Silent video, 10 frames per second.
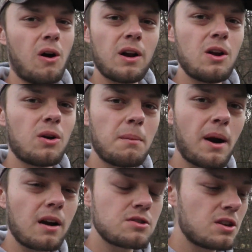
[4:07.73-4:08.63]
audio
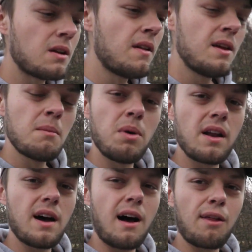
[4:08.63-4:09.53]
comparison,
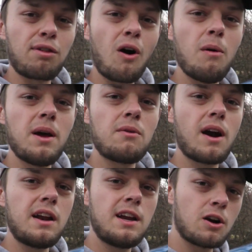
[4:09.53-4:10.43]
but I'll throw them in
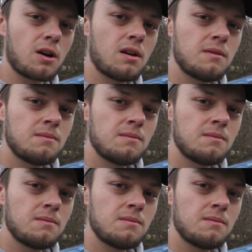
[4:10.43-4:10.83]
right here.